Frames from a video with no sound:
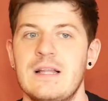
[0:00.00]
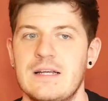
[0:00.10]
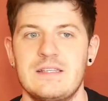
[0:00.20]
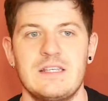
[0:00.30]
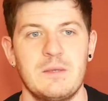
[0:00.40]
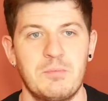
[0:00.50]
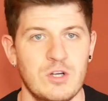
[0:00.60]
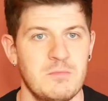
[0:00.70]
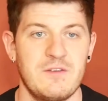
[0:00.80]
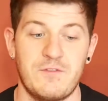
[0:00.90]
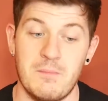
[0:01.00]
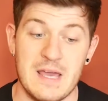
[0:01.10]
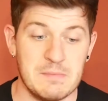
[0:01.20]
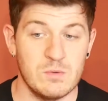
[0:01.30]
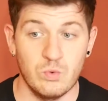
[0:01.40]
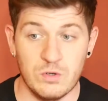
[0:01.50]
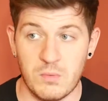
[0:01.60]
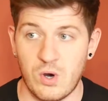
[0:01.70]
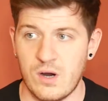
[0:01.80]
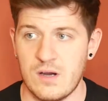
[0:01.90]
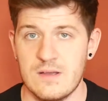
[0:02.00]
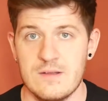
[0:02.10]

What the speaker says: I think you put him in for maybe one more,